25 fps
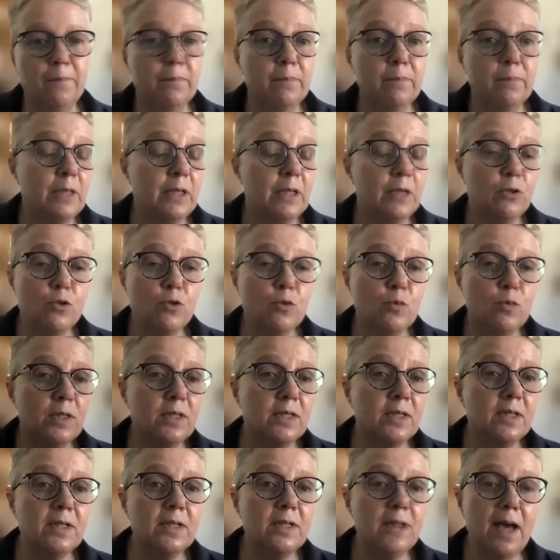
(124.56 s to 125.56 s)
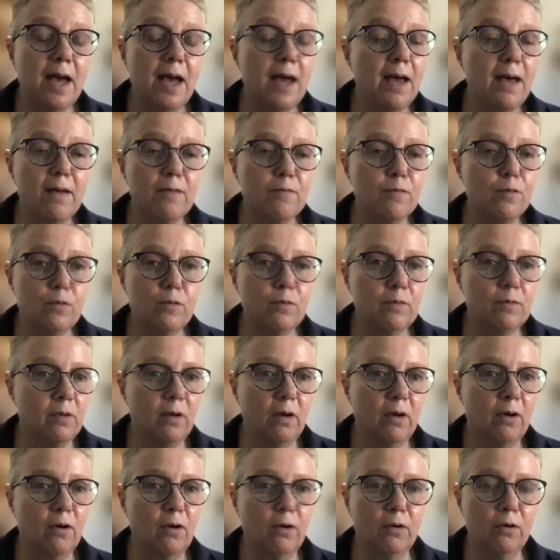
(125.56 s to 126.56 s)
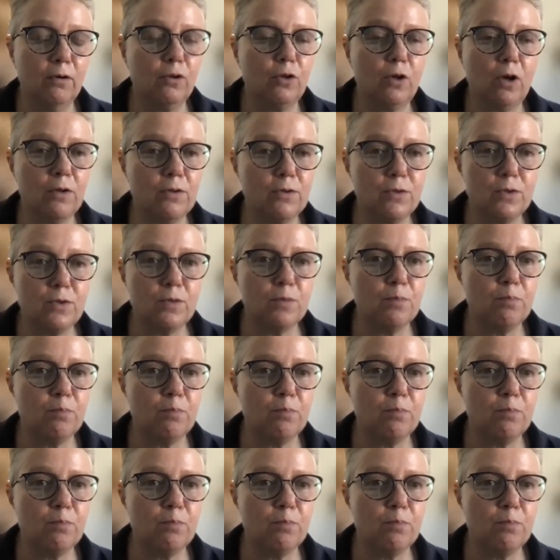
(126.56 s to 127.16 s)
because we still have cuts